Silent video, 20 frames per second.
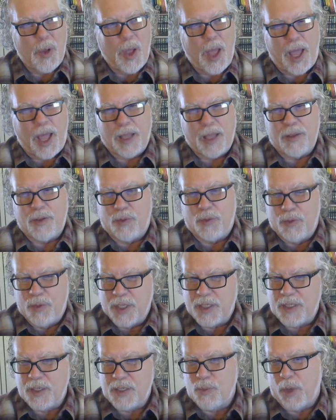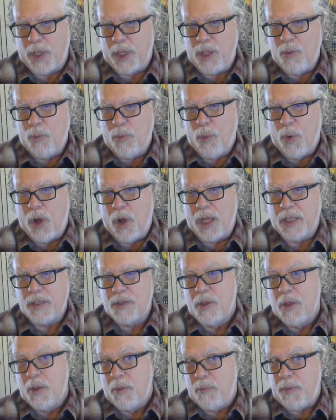and this is what you want.
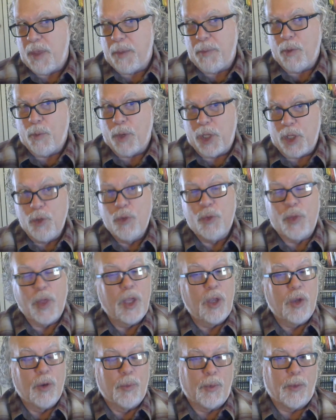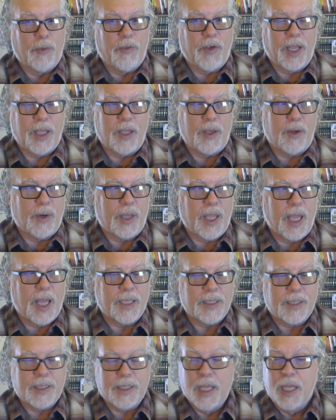Maybe what you think you're providing your
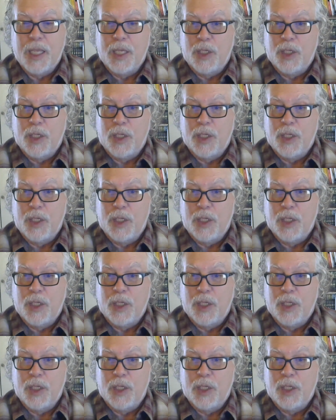guests.